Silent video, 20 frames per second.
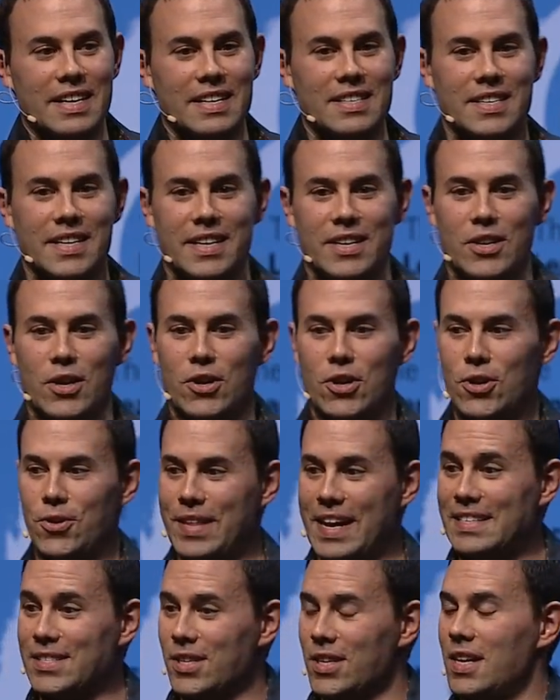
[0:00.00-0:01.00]
and said, no, no, no,
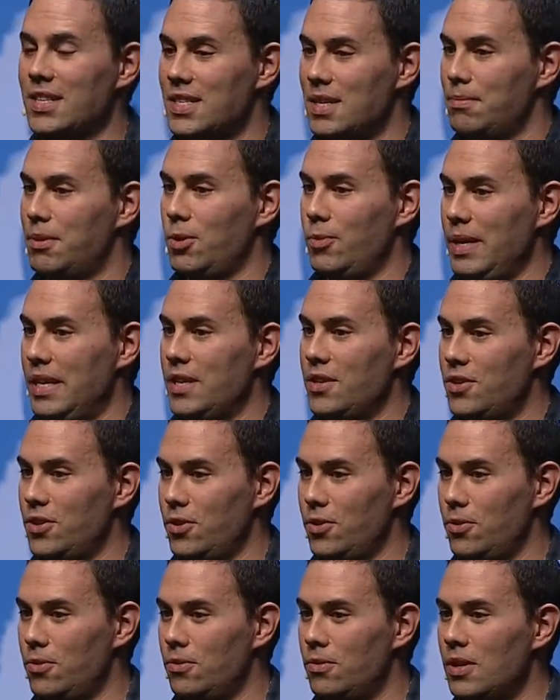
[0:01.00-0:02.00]
that's not something we can
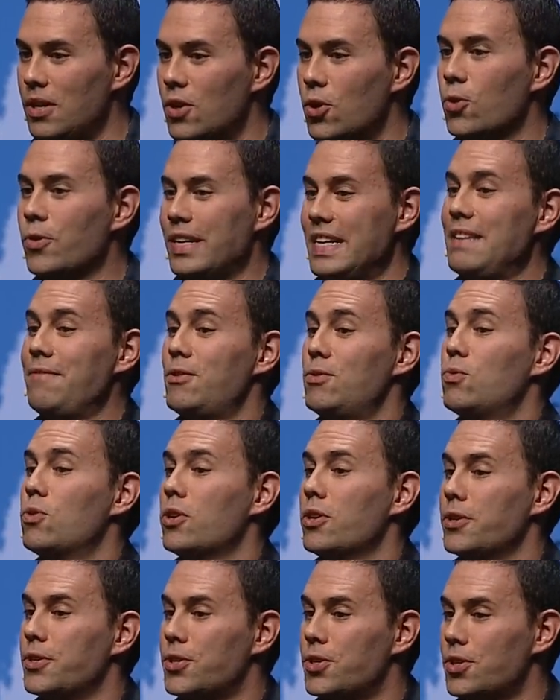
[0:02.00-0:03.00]
do. Or even
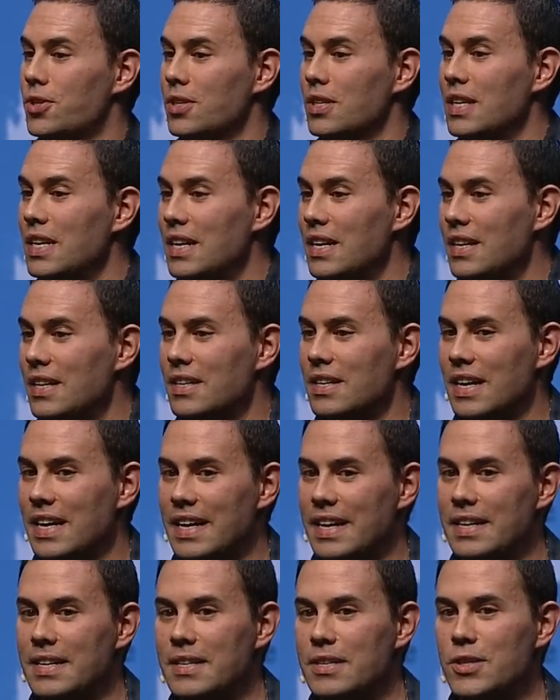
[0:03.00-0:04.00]
worse,
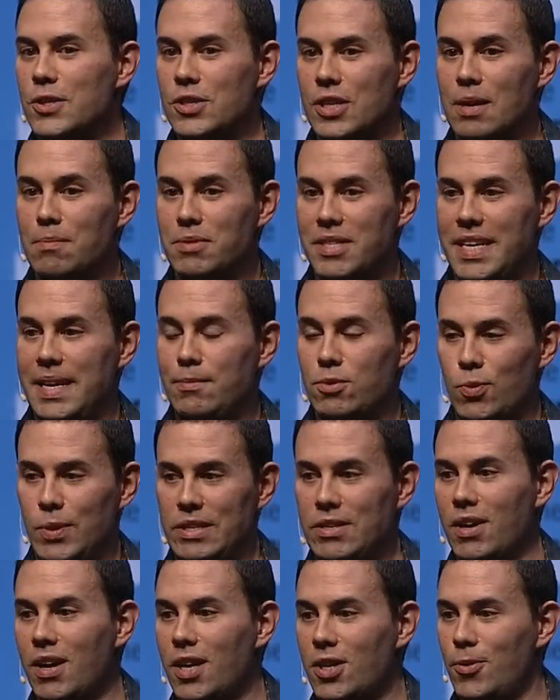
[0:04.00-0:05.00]
uh, some teams we
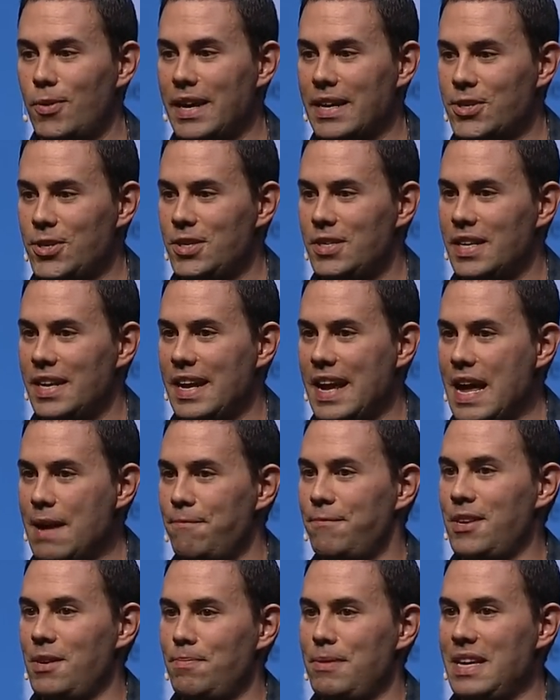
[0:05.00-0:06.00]
talked to actually said,
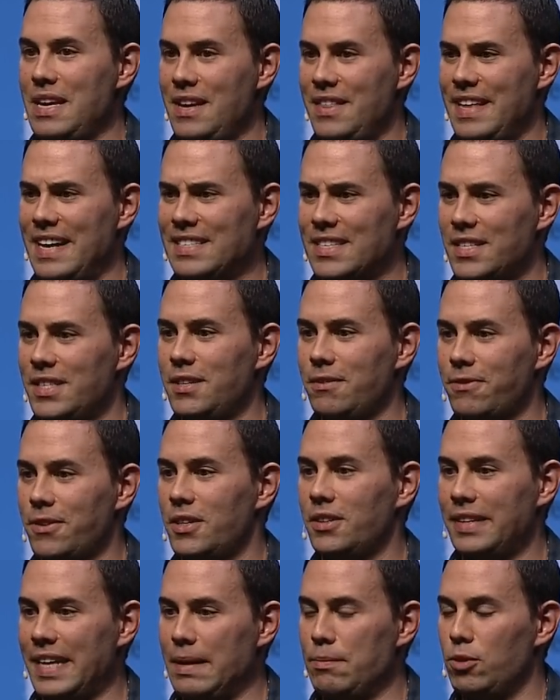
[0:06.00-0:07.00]
MVP, that's a
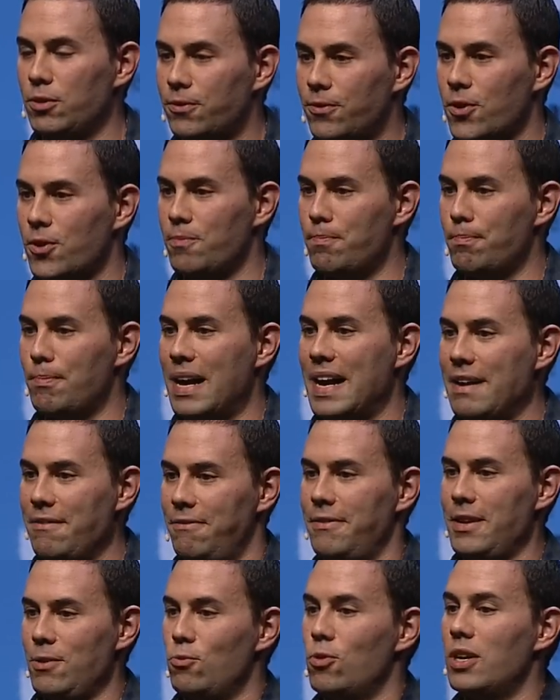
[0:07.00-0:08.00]
different label for my
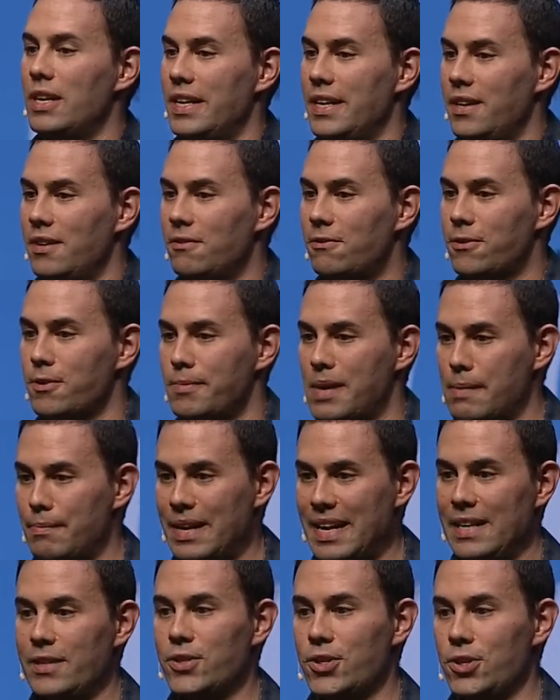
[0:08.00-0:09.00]
V1, for my
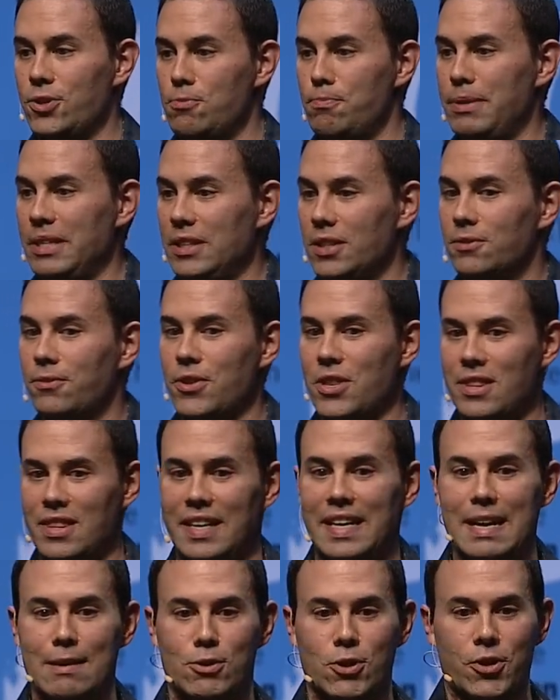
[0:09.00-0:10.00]
milestone build, for the
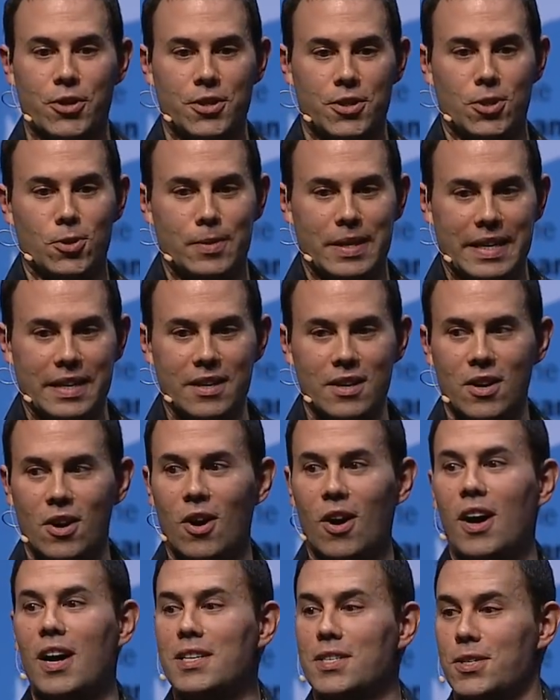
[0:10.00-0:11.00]
thing I was already doing.
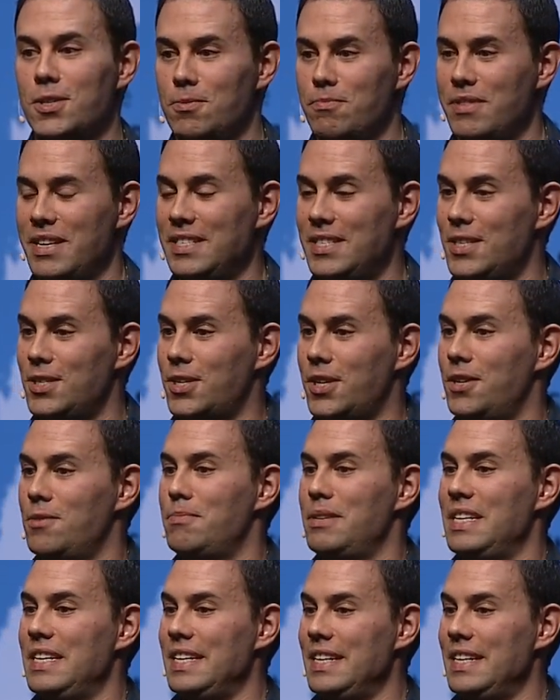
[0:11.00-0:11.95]
Awesome, this is going to be